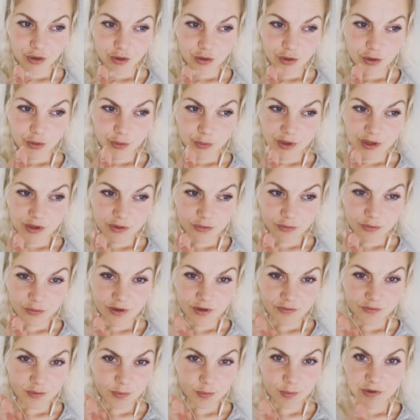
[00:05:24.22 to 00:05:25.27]
you can do
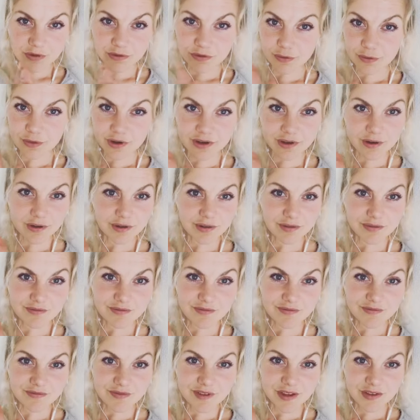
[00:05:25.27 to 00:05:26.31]
nothing but surrender.
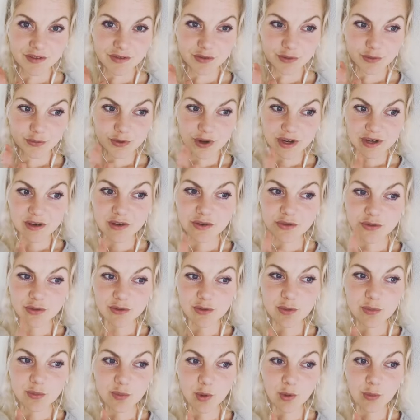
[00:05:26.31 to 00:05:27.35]
Surrender to
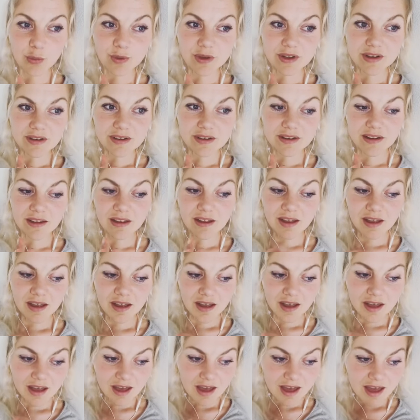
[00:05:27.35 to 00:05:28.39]
the moment
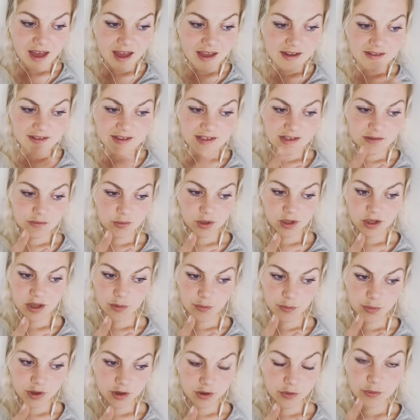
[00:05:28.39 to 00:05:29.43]
and see what can
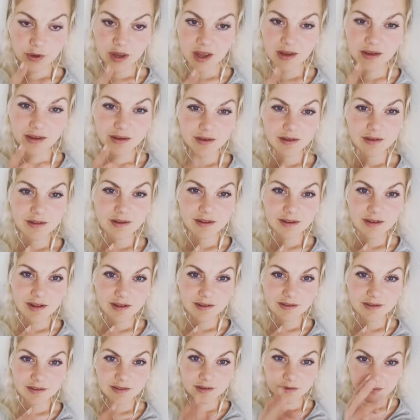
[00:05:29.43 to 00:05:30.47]
be created in the
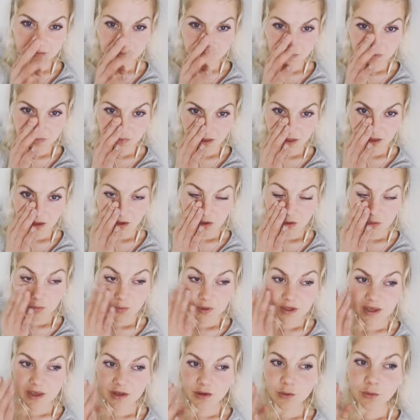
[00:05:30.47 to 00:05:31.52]
next. We
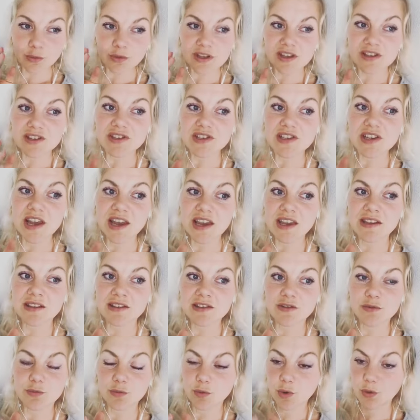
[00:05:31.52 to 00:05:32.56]
can only
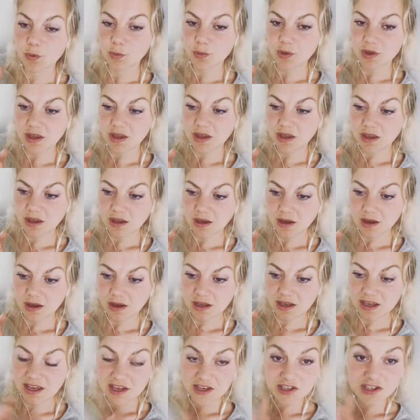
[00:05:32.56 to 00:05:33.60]
change what we
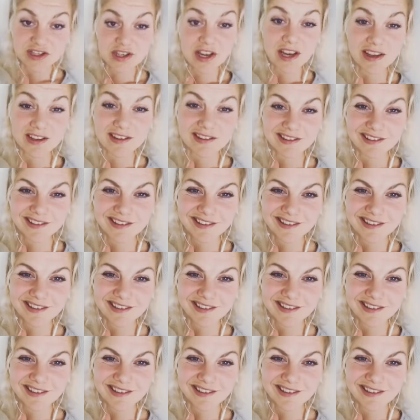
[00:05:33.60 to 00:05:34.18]
can change.